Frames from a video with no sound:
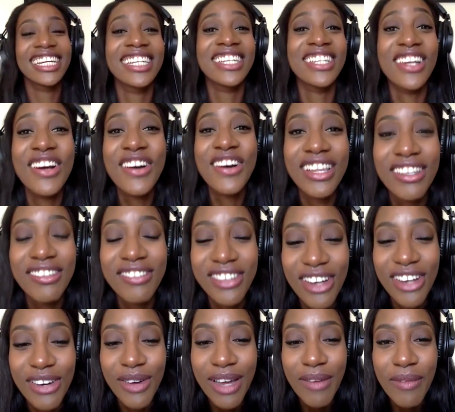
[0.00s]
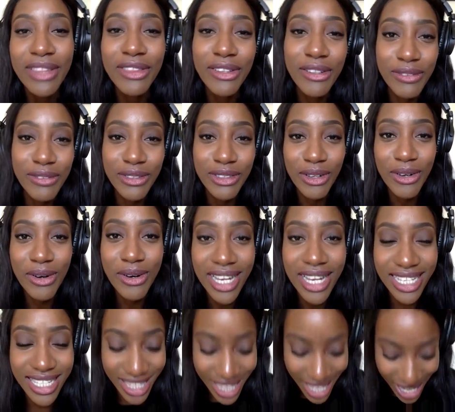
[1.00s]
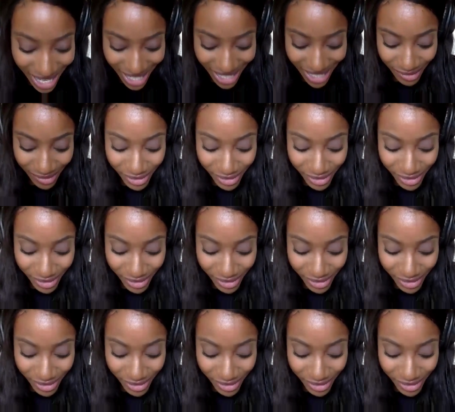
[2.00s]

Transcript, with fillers: No, I live in Ottawa. I went there for school and I stayed. I'm